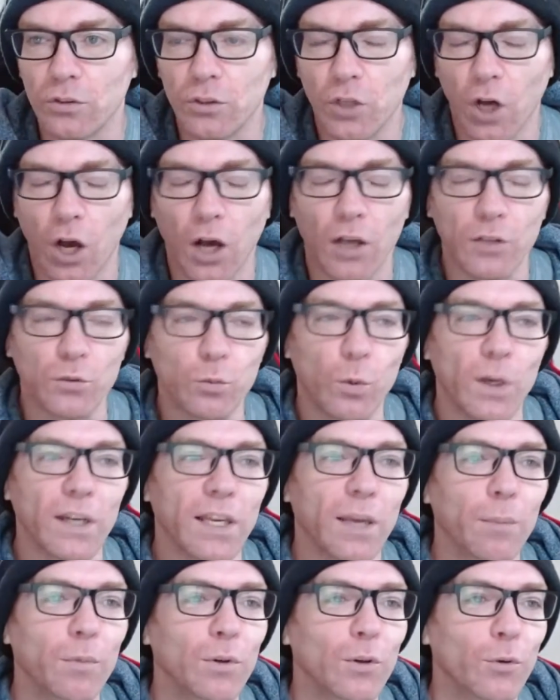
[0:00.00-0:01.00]
cause what
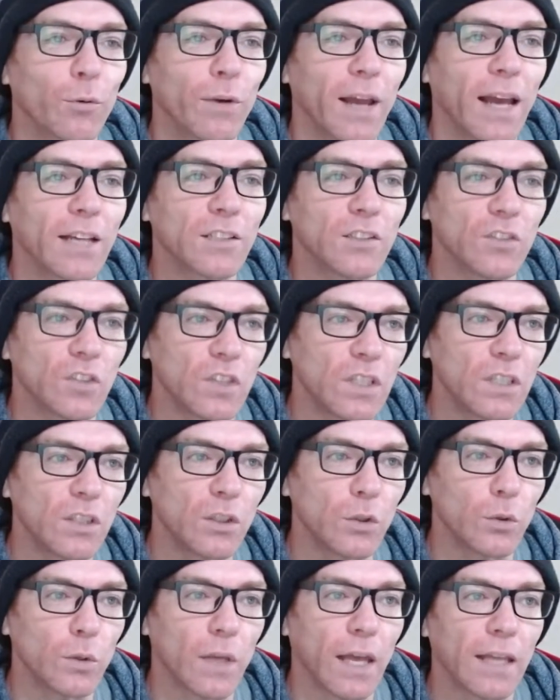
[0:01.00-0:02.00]
chemical reactions in you,